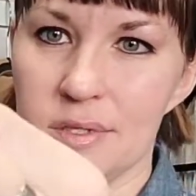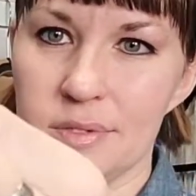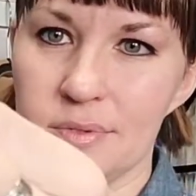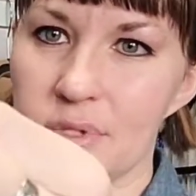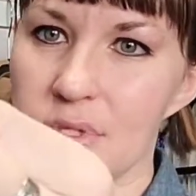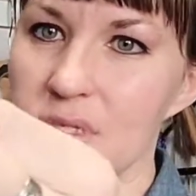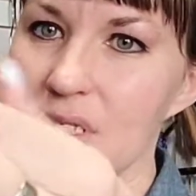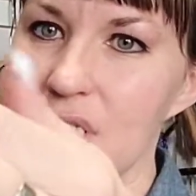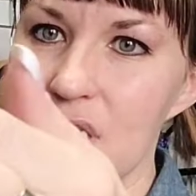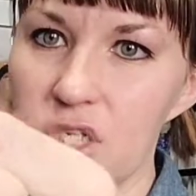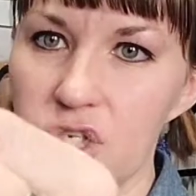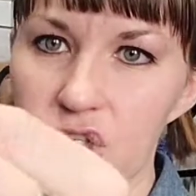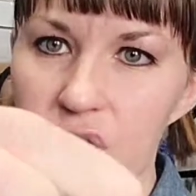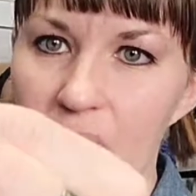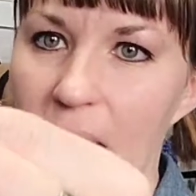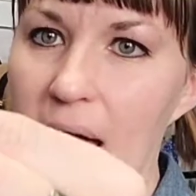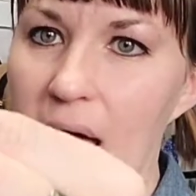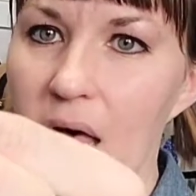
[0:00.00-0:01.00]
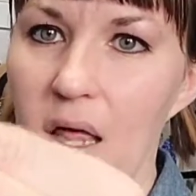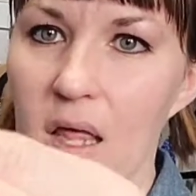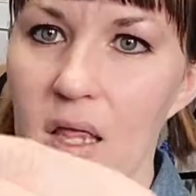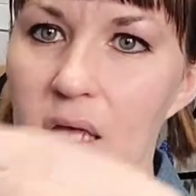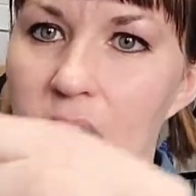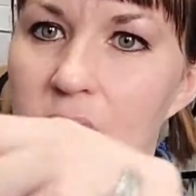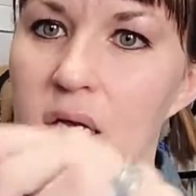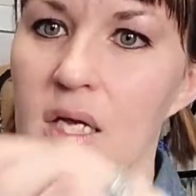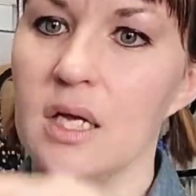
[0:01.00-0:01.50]
seashell,
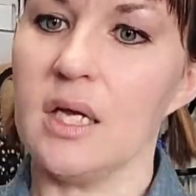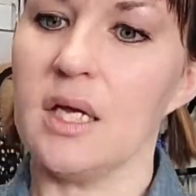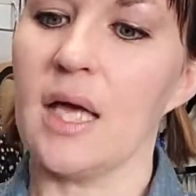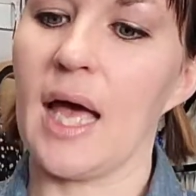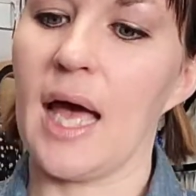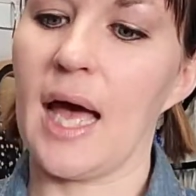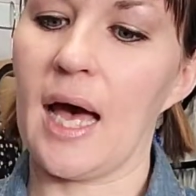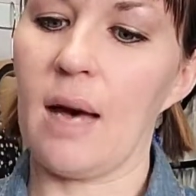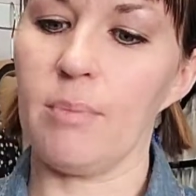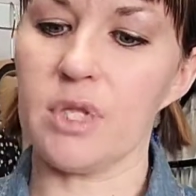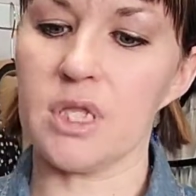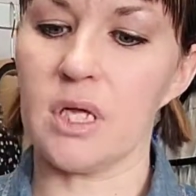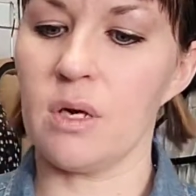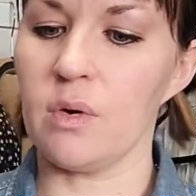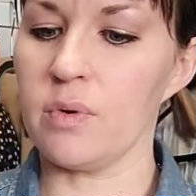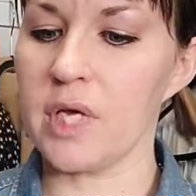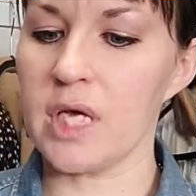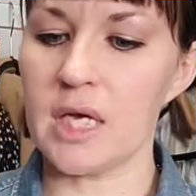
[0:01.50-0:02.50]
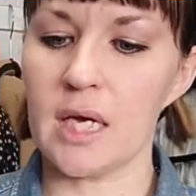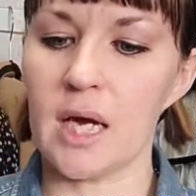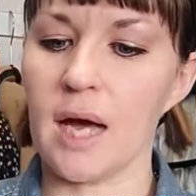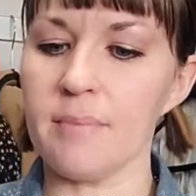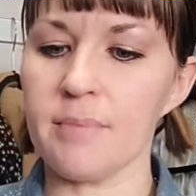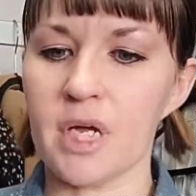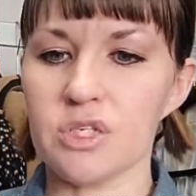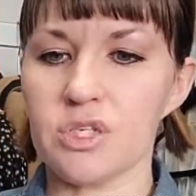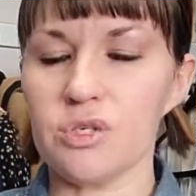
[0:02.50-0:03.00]
abalone. I'm
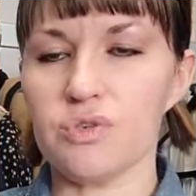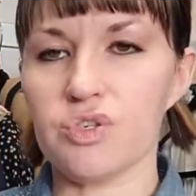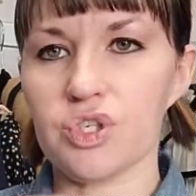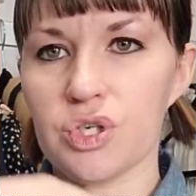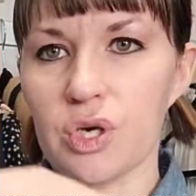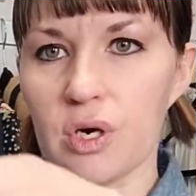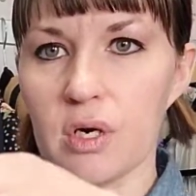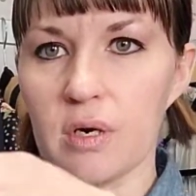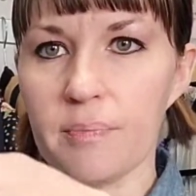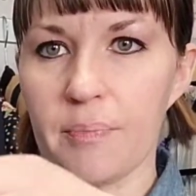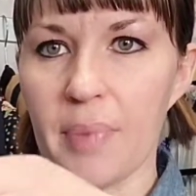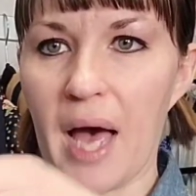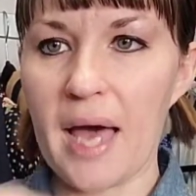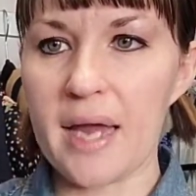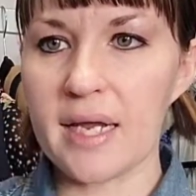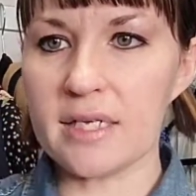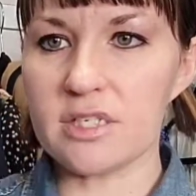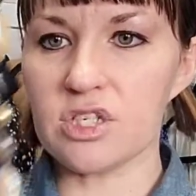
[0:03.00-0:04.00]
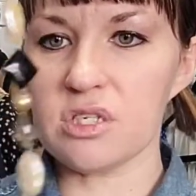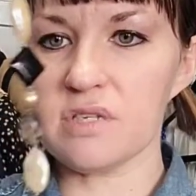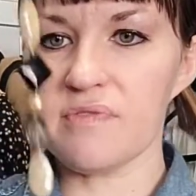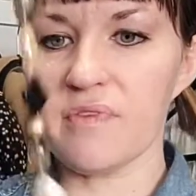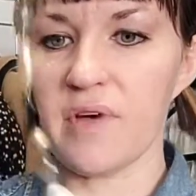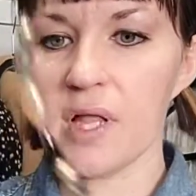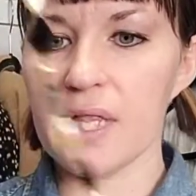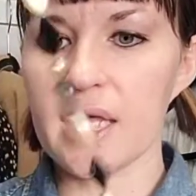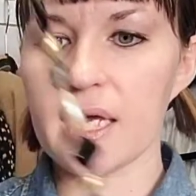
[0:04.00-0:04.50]
not too sure, but it just
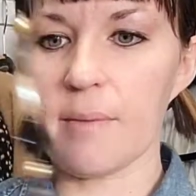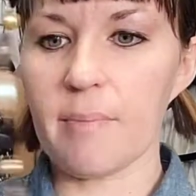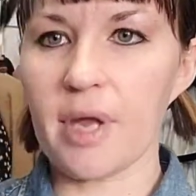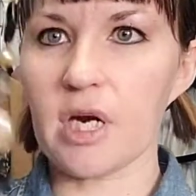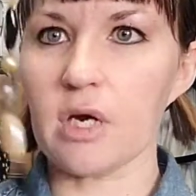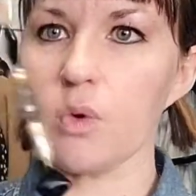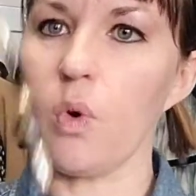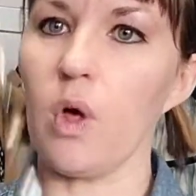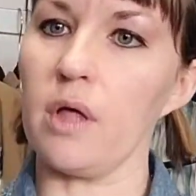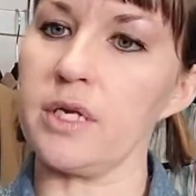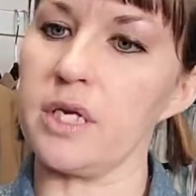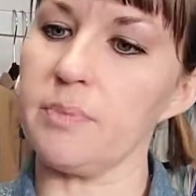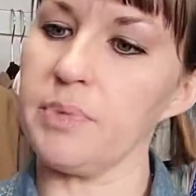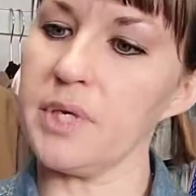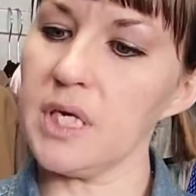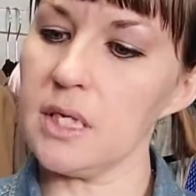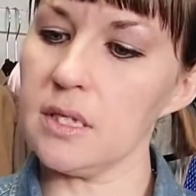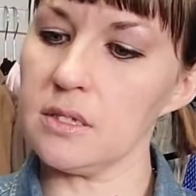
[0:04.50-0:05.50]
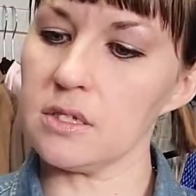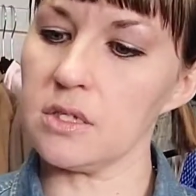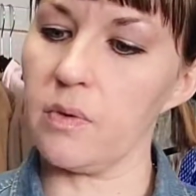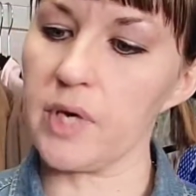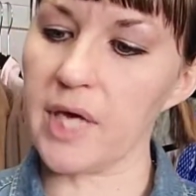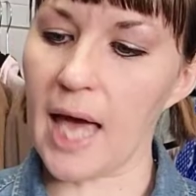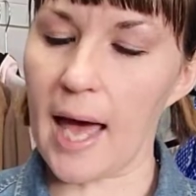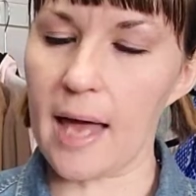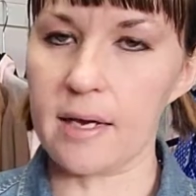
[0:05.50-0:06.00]
felt like a better quality piece. So
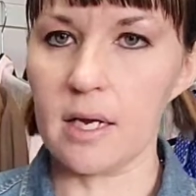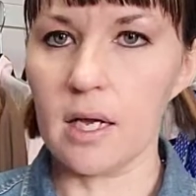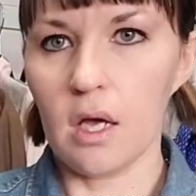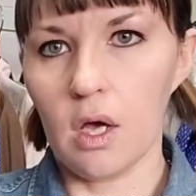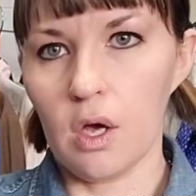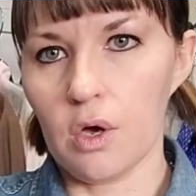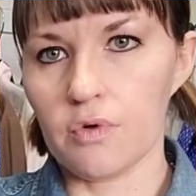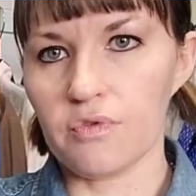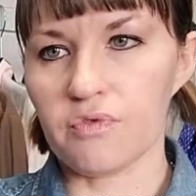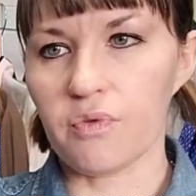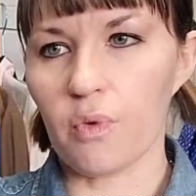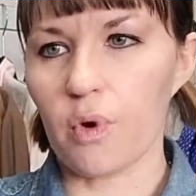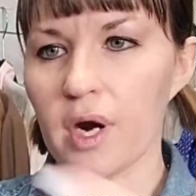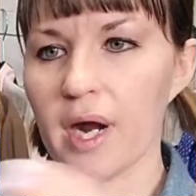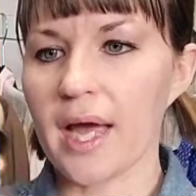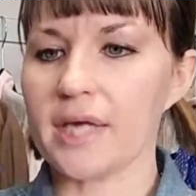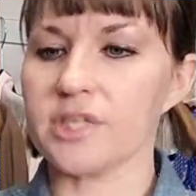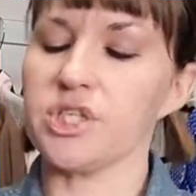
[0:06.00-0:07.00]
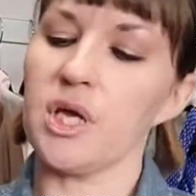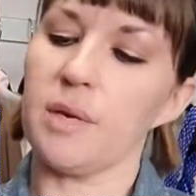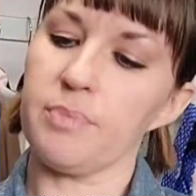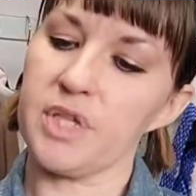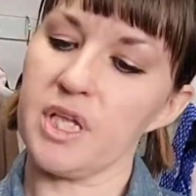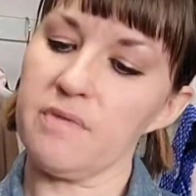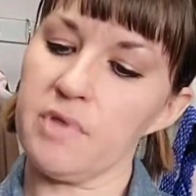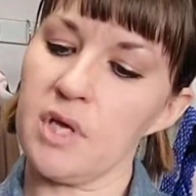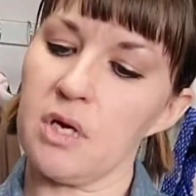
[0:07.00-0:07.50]
again, I
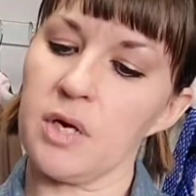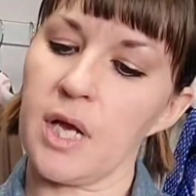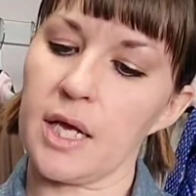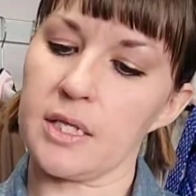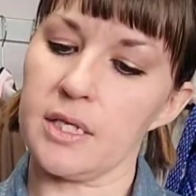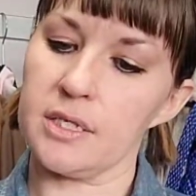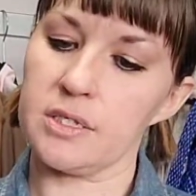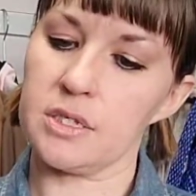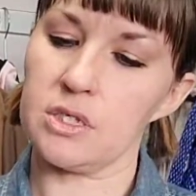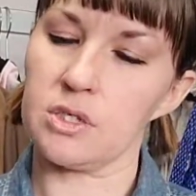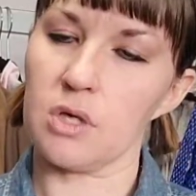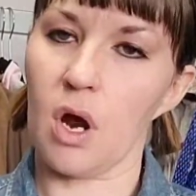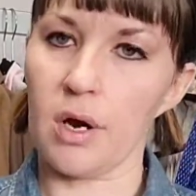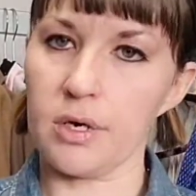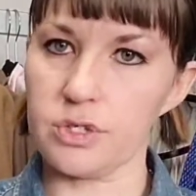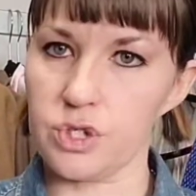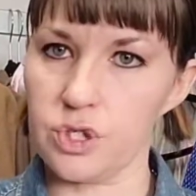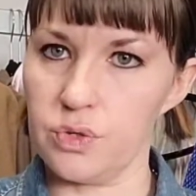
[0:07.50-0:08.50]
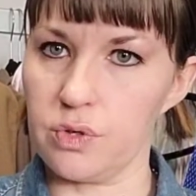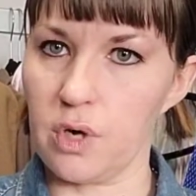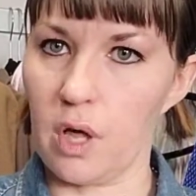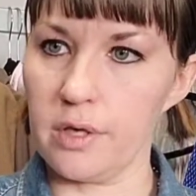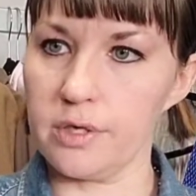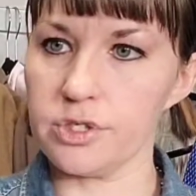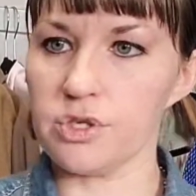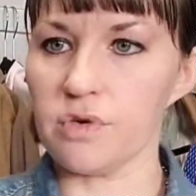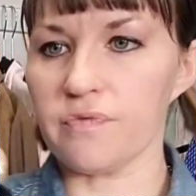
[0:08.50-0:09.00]
believe their necklaces are
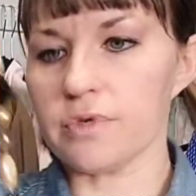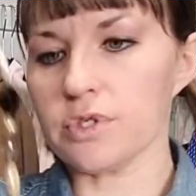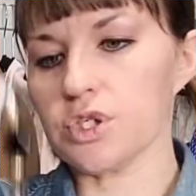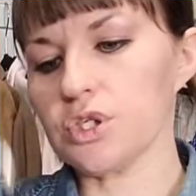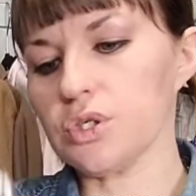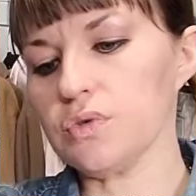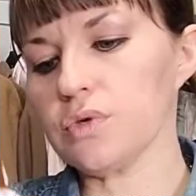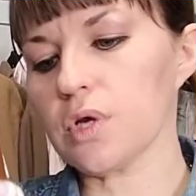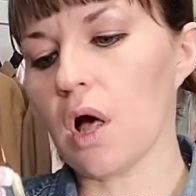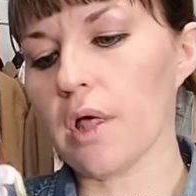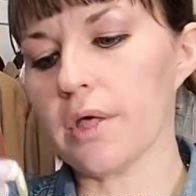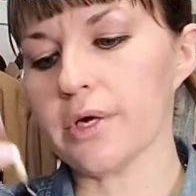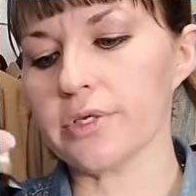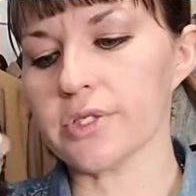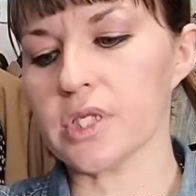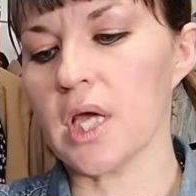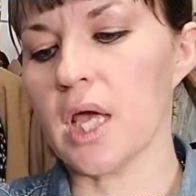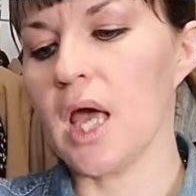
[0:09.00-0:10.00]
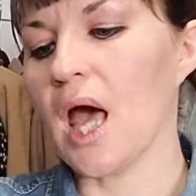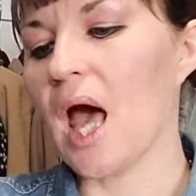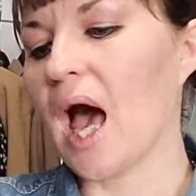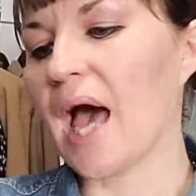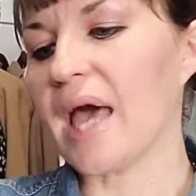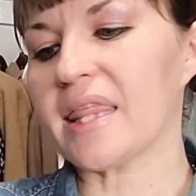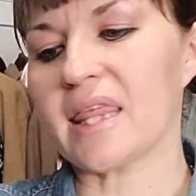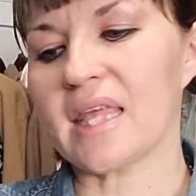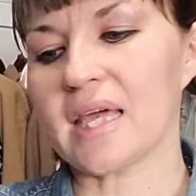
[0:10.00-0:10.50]
$2. So for $2,
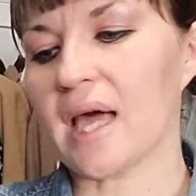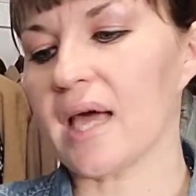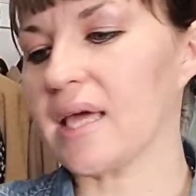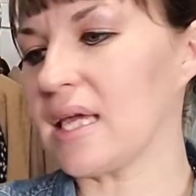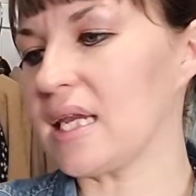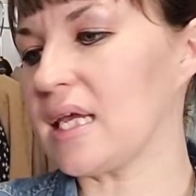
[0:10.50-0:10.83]
I think I can